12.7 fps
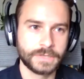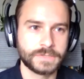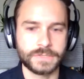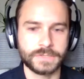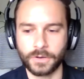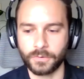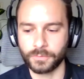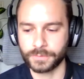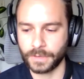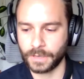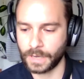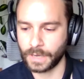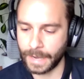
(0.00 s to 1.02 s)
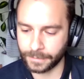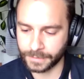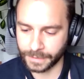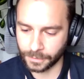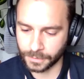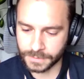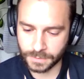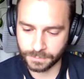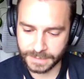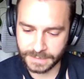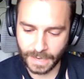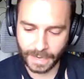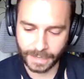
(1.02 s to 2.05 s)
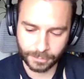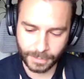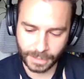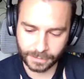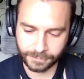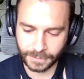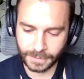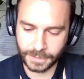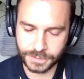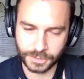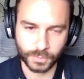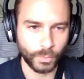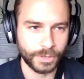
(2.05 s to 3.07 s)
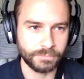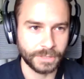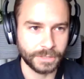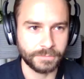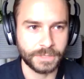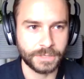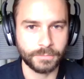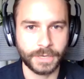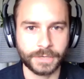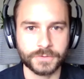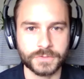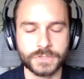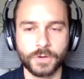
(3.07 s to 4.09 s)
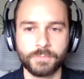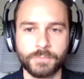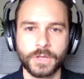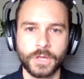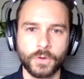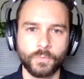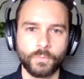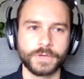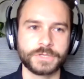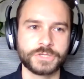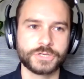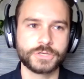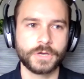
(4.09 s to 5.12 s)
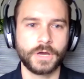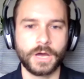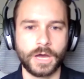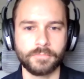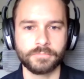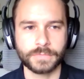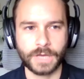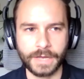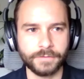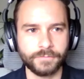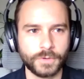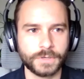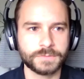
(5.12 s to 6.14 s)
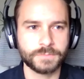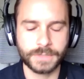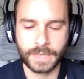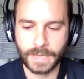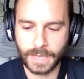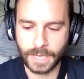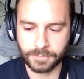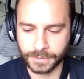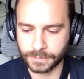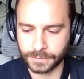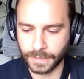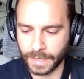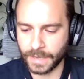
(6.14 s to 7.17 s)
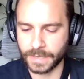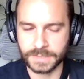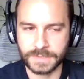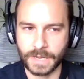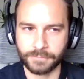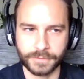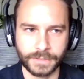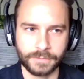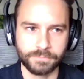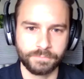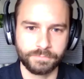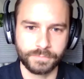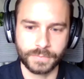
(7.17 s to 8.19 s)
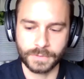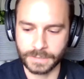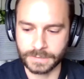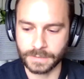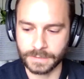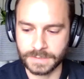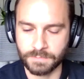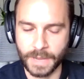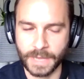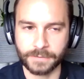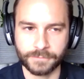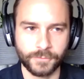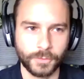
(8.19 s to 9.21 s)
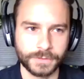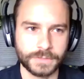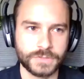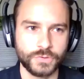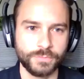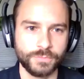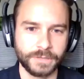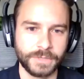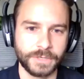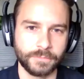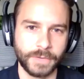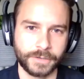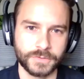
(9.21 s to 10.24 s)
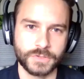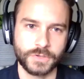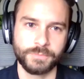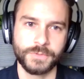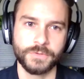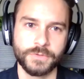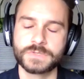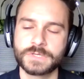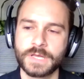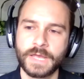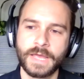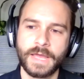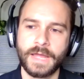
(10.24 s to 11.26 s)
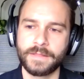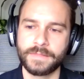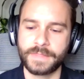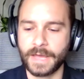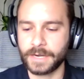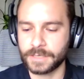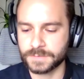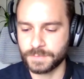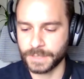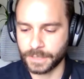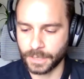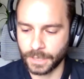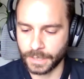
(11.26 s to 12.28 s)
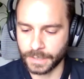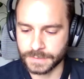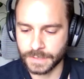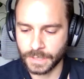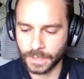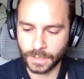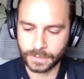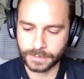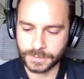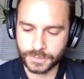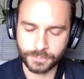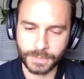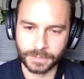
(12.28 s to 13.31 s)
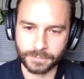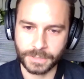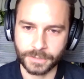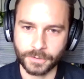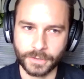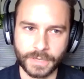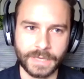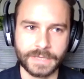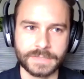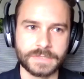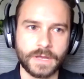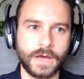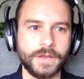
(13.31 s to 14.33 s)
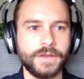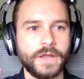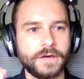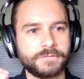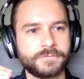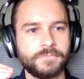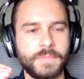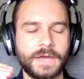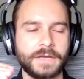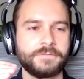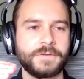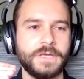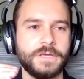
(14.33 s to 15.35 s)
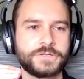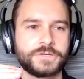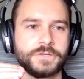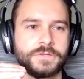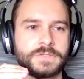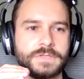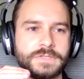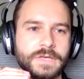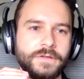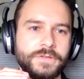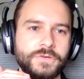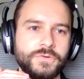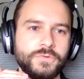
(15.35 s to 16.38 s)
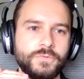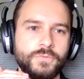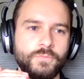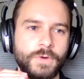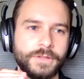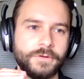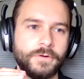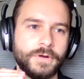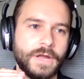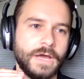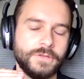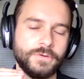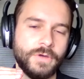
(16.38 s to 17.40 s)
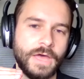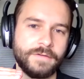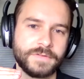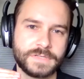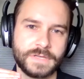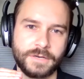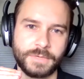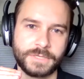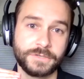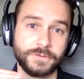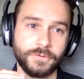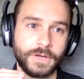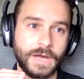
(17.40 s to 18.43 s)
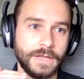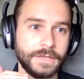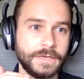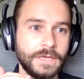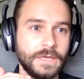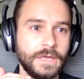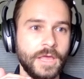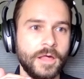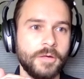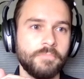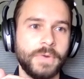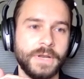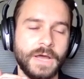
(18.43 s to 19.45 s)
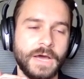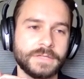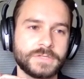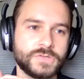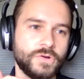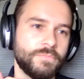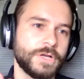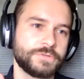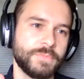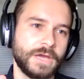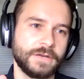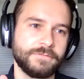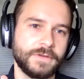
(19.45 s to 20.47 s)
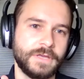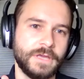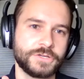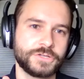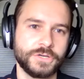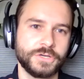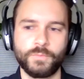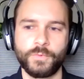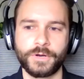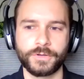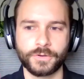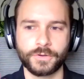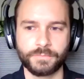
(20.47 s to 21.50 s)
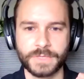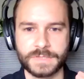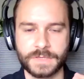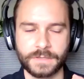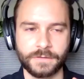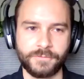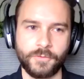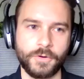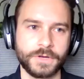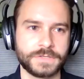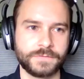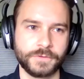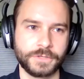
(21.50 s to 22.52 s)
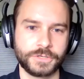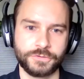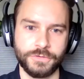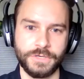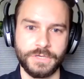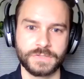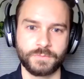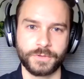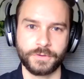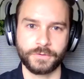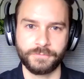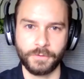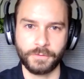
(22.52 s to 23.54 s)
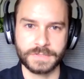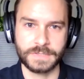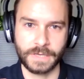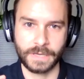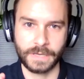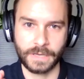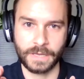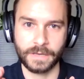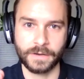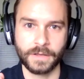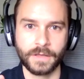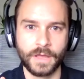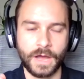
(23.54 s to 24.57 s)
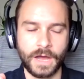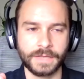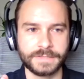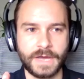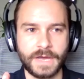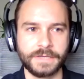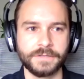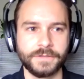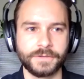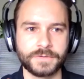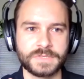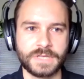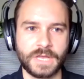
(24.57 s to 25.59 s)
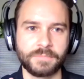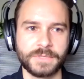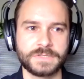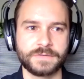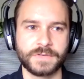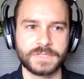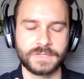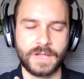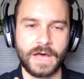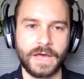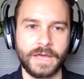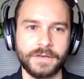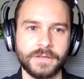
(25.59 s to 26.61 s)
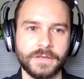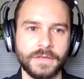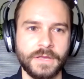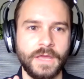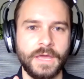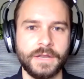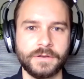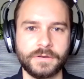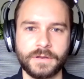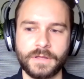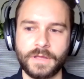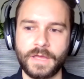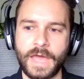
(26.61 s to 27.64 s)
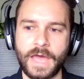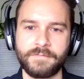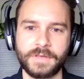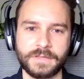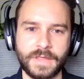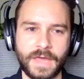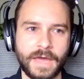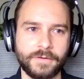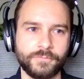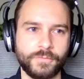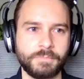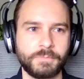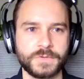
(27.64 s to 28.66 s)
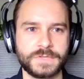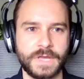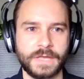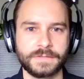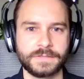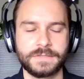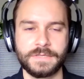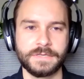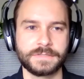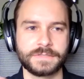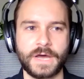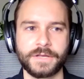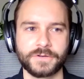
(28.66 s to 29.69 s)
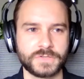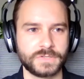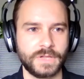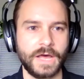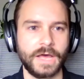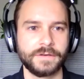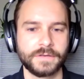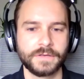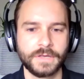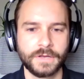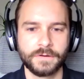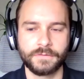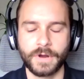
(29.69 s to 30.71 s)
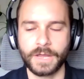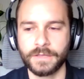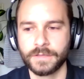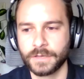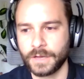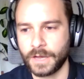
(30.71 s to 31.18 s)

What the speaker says: So ioLight also makes a higher magnification 1 millimeter microscope, which kind of works with the AI, but the AI is not really, it's meant for the 2 millimeter microscope use. And that is because the 2 millimeter is enough magnification to tell you whether or not you have a cyanobacterial colony, but not so much magnification where you're missing the forest for the trees, where you're focusing in on tiny little segments of a slide and having that represent the entire slide, right?